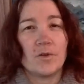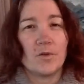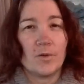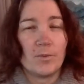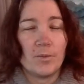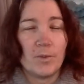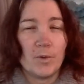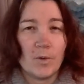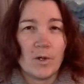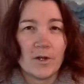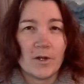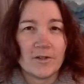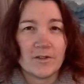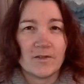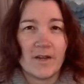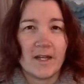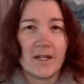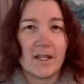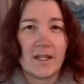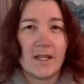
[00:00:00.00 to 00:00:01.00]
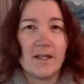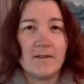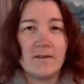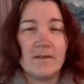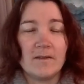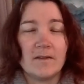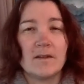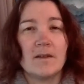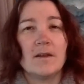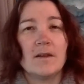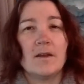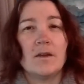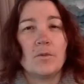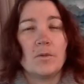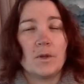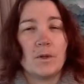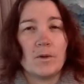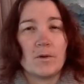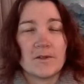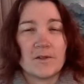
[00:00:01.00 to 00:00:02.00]
to Bolagsverket.
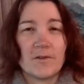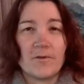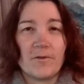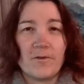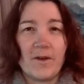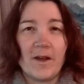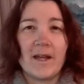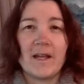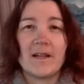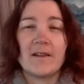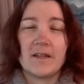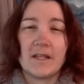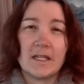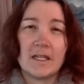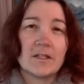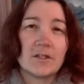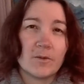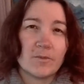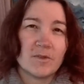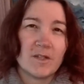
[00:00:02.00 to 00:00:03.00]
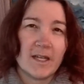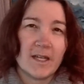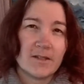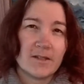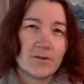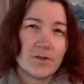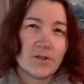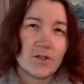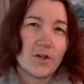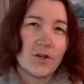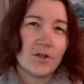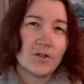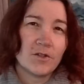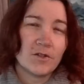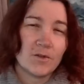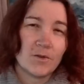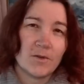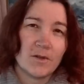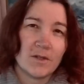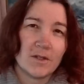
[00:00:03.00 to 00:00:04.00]
We also filed the income tax return
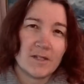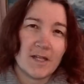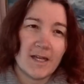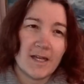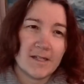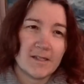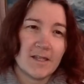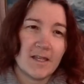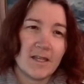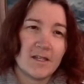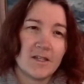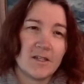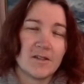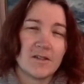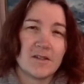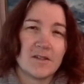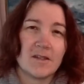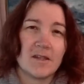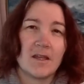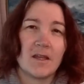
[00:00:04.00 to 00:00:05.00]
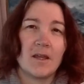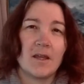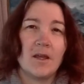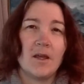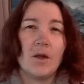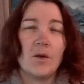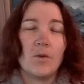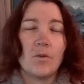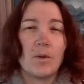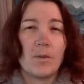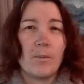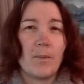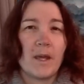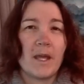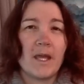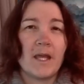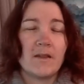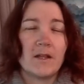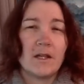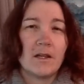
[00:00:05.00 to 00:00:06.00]
to the tax agency. We
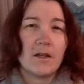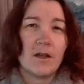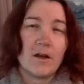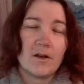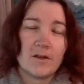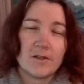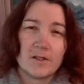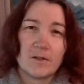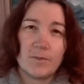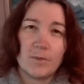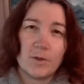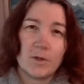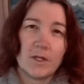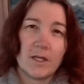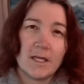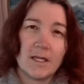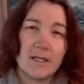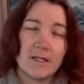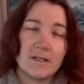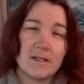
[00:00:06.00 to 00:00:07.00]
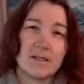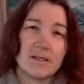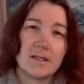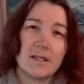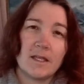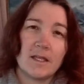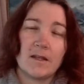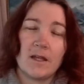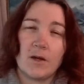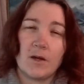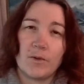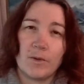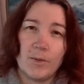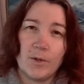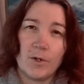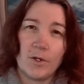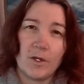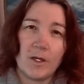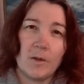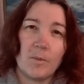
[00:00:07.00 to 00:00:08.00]
made the last bookings in our
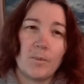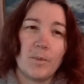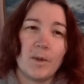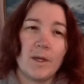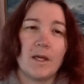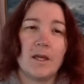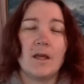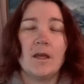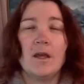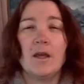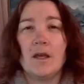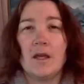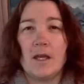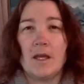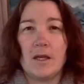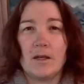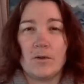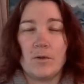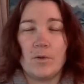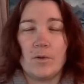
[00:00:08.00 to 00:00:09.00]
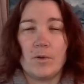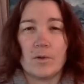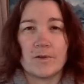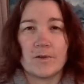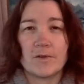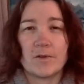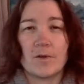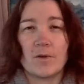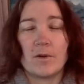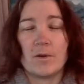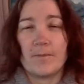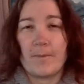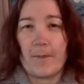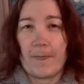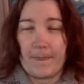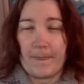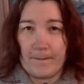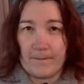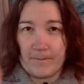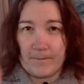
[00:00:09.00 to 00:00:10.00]
bookkeeping and also
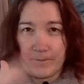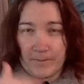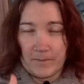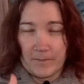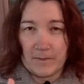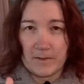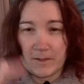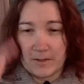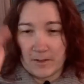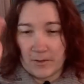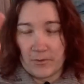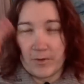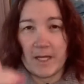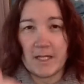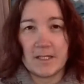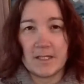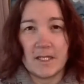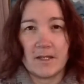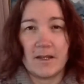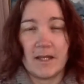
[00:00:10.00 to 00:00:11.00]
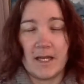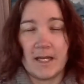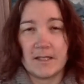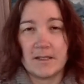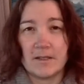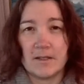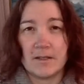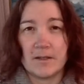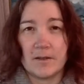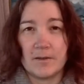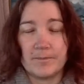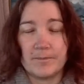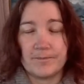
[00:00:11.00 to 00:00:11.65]
created that